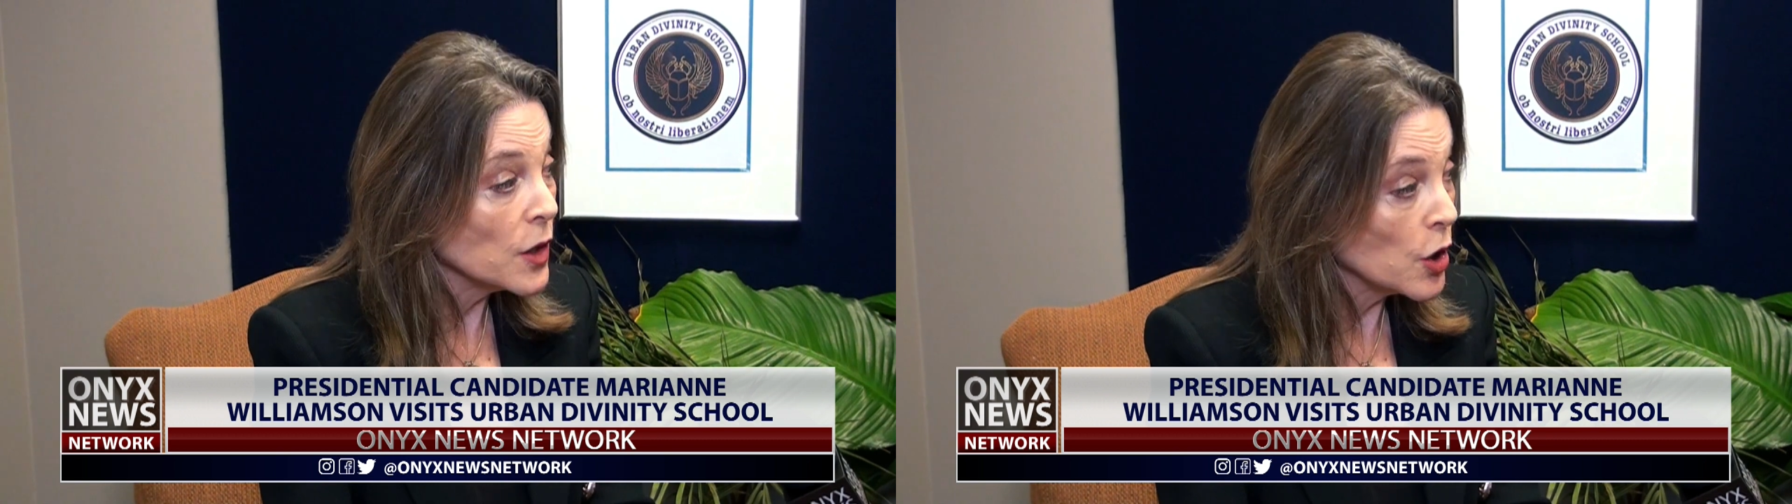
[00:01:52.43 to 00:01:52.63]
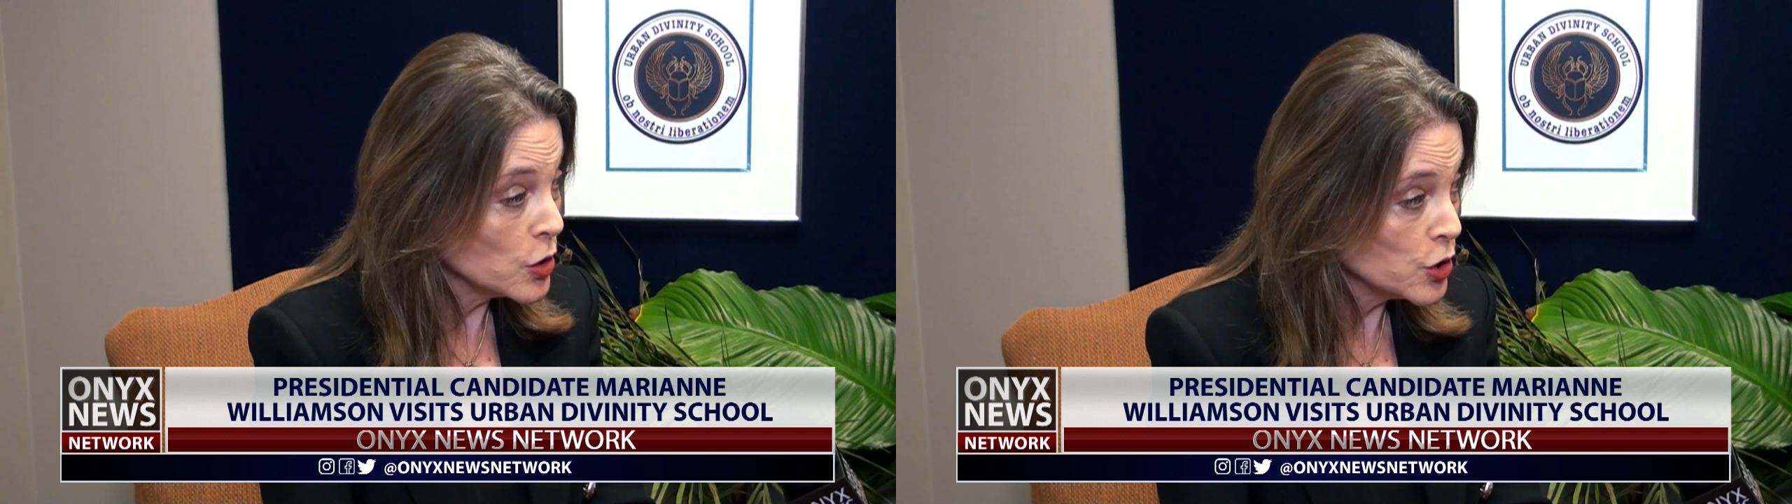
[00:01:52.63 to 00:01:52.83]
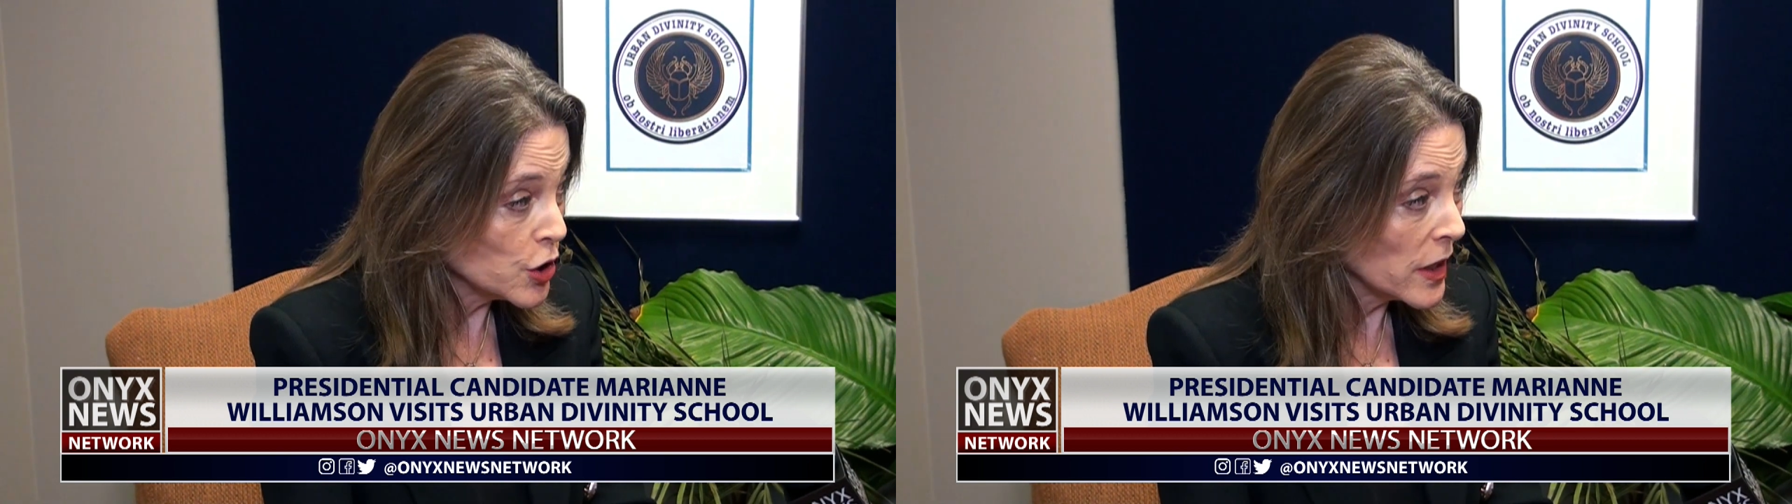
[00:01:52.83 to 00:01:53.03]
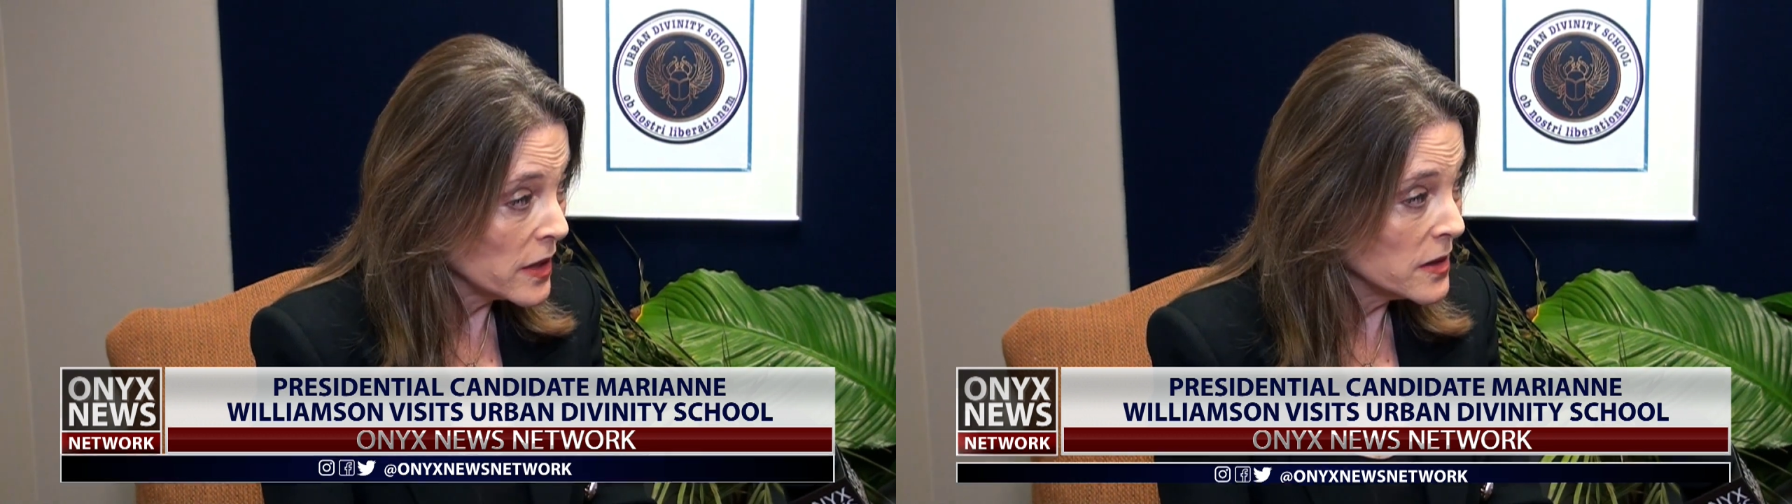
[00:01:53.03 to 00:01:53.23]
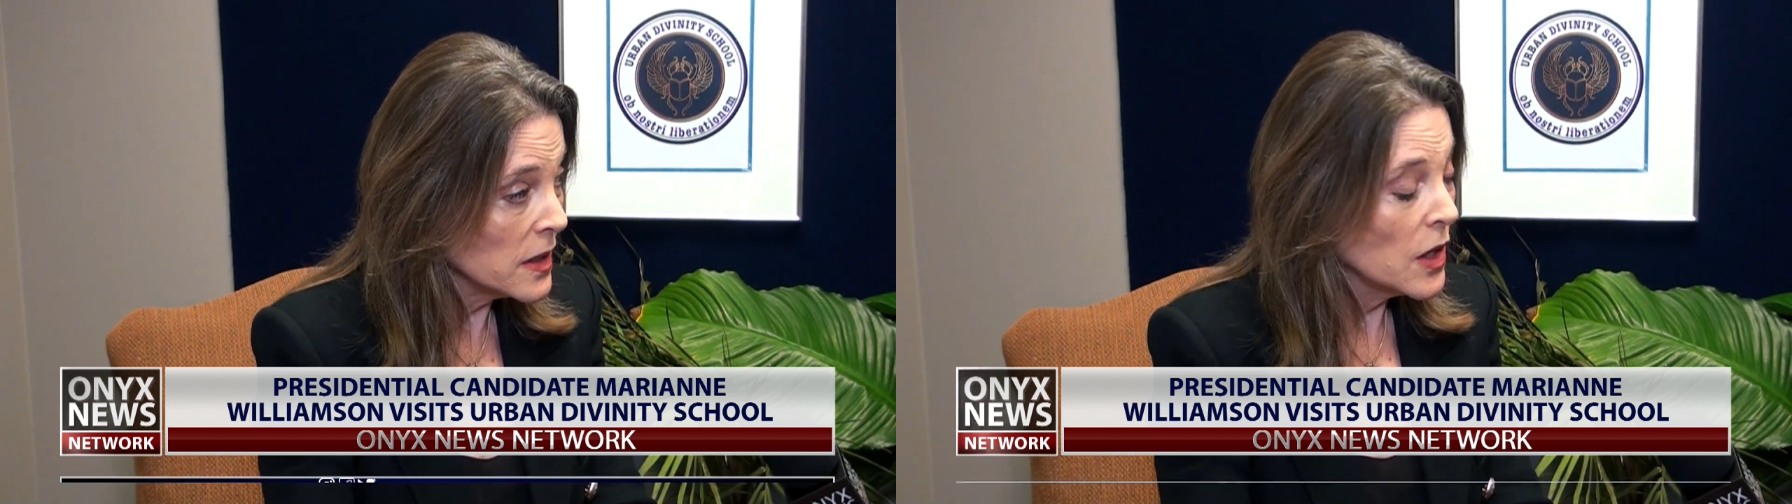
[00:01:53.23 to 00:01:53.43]

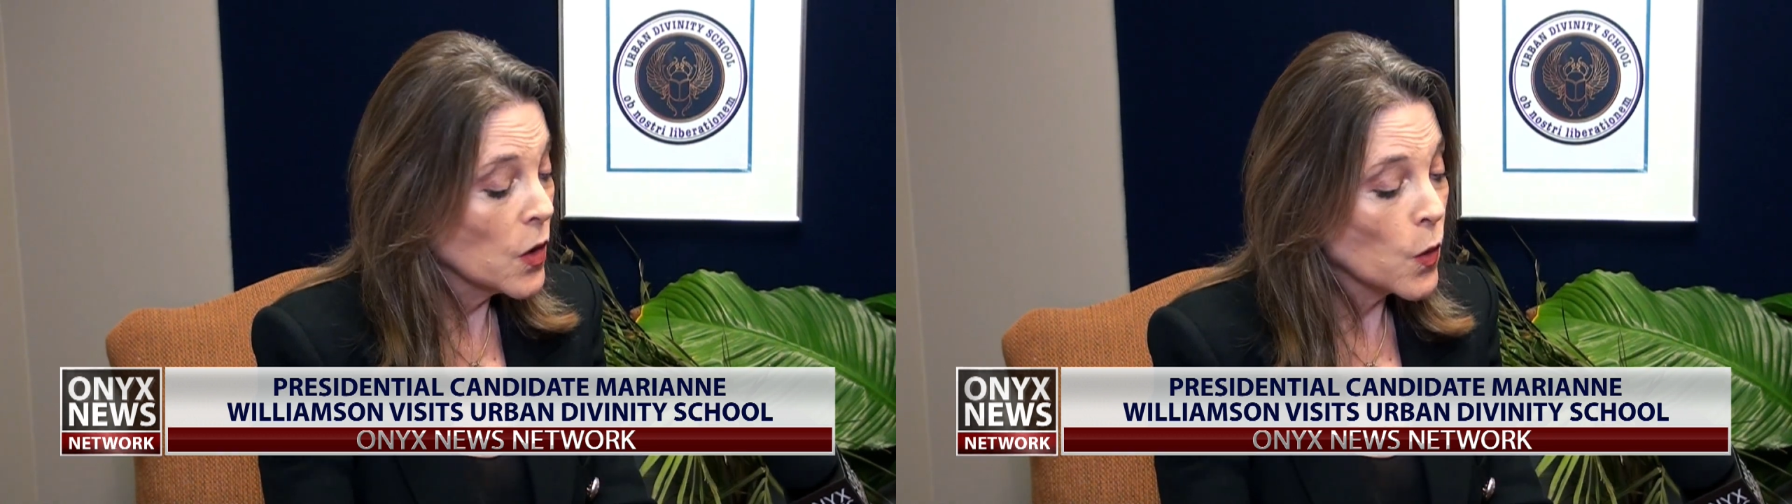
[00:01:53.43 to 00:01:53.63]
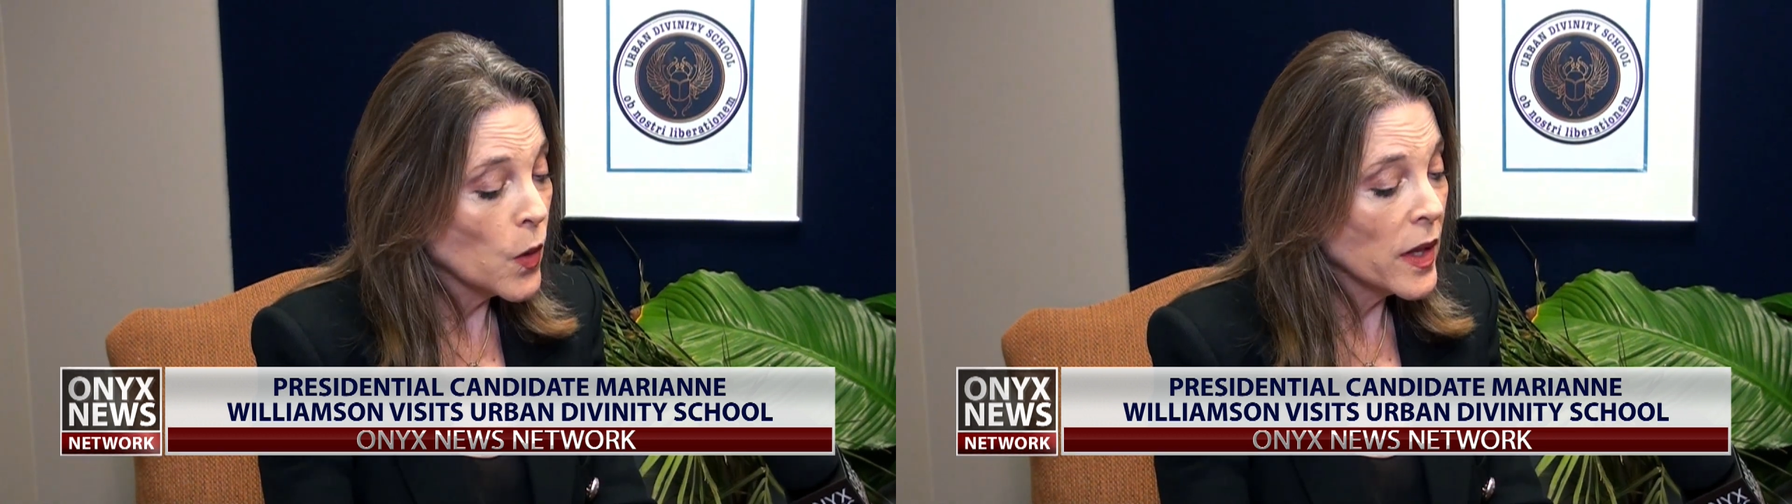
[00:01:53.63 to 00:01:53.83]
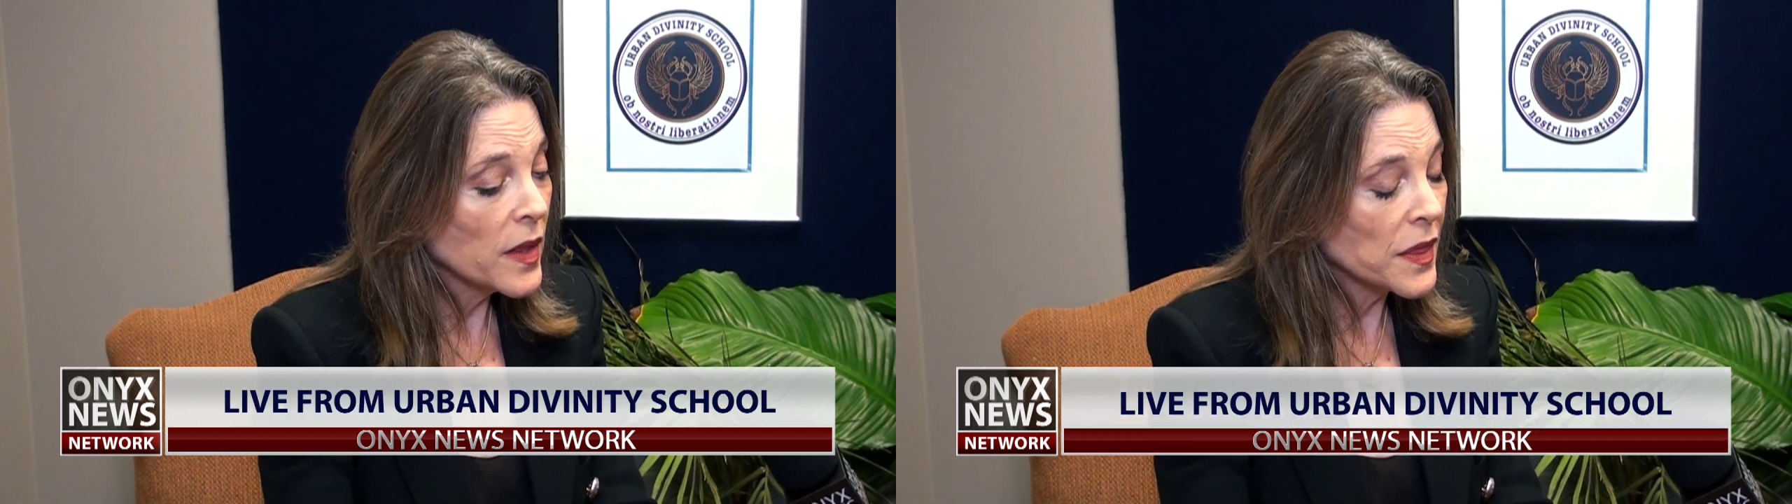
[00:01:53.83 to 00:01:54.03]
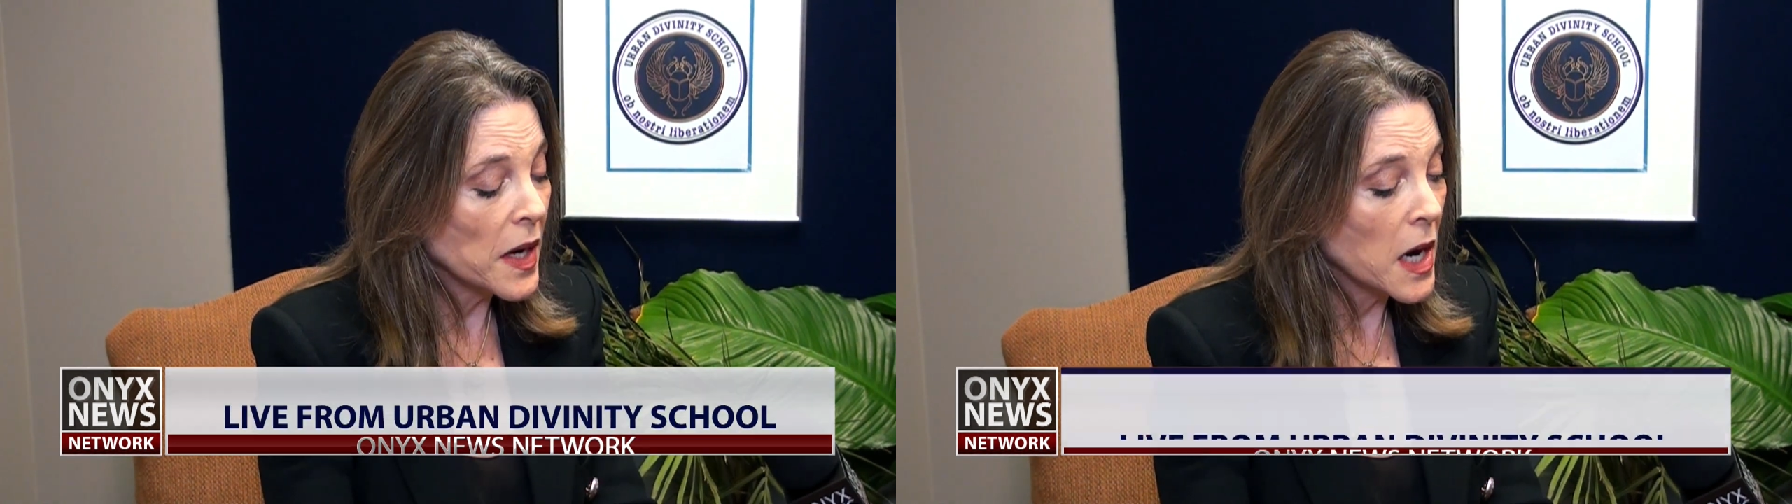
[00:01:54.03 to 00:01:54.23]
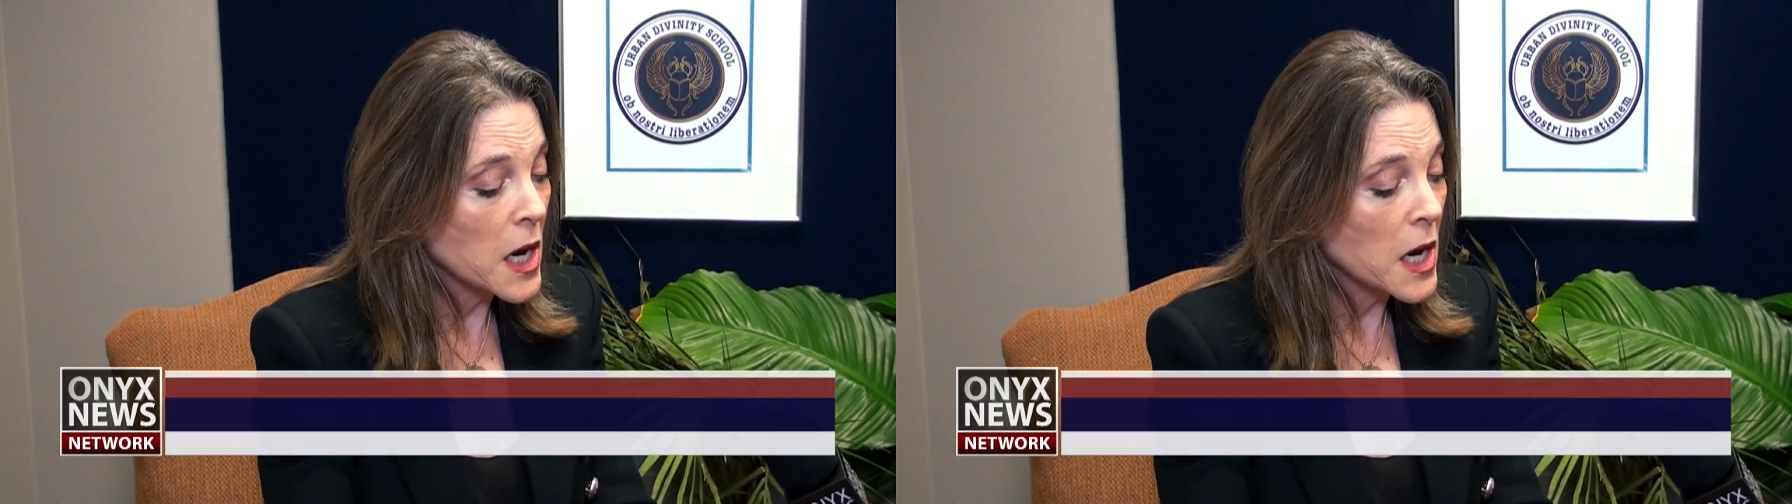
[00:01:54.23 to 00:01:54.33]
negotiate with